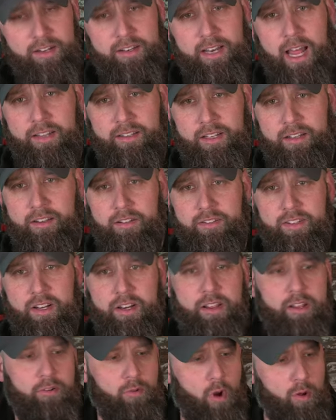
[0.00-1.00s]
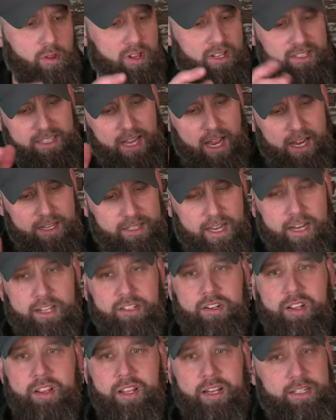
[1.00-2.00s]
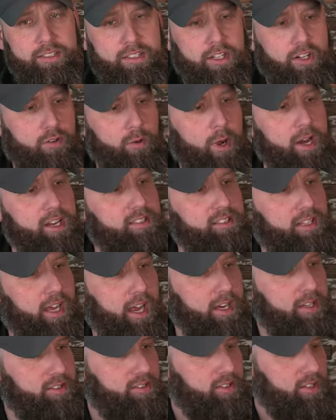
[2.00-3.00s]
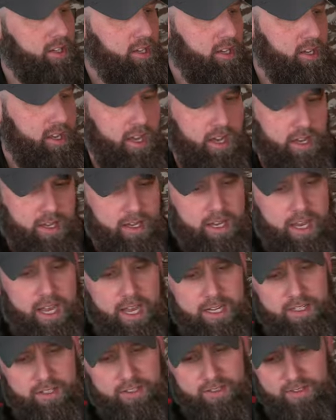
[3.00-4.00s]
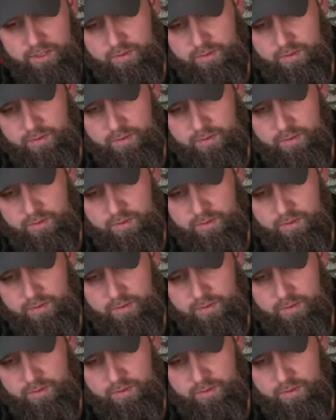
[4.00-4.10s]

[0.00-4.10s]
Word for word: not that there's anything wrong with the size, I actually think it's a great size. It